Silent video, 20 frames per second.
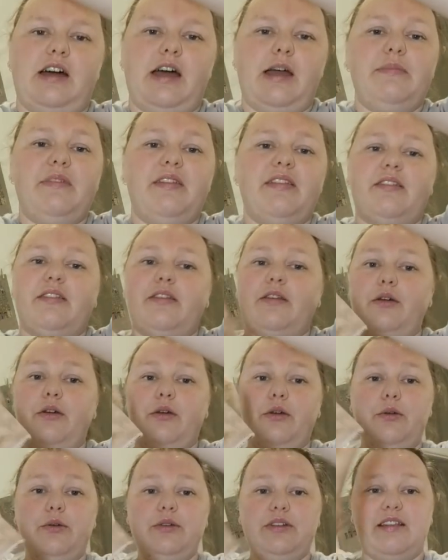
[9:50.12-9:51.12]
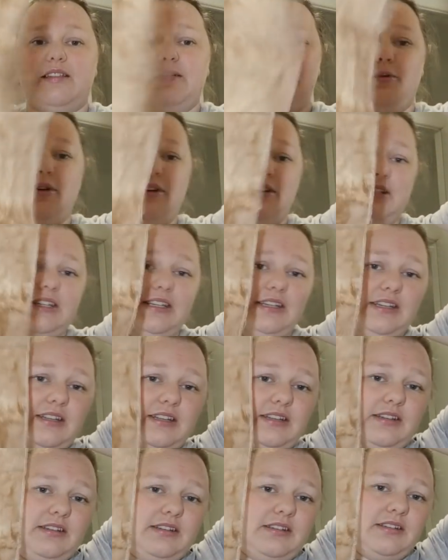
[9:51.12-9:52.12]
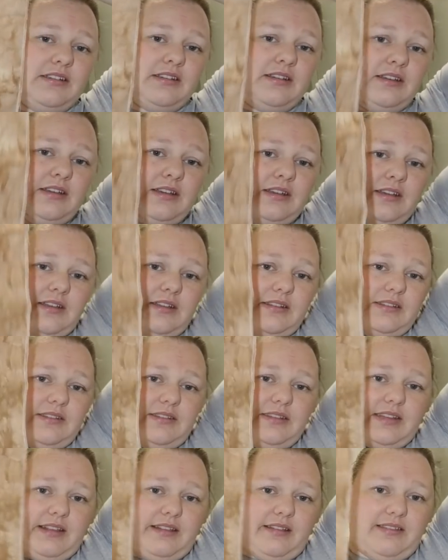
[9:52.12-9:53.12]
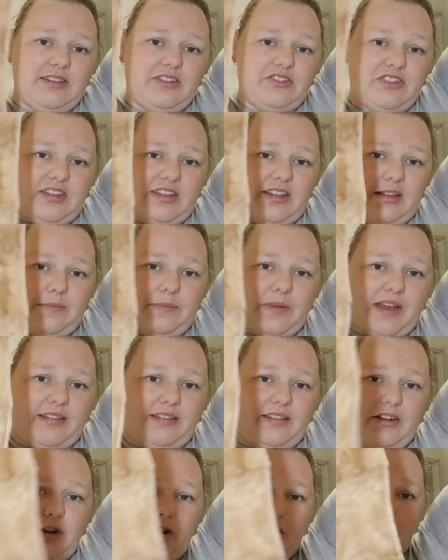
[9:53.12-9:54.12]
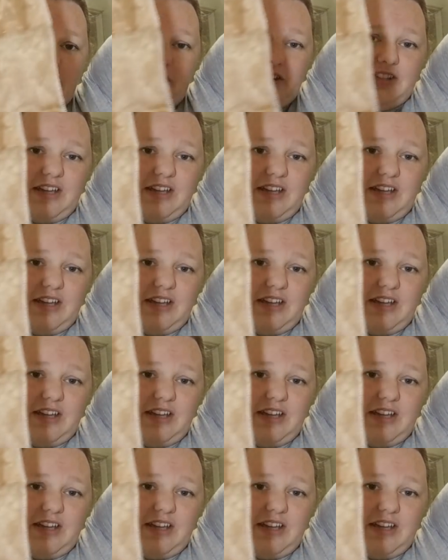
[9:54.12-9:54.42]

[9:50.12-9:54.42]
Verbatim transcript: I'm so disappointed that Stitches and Spice are no longer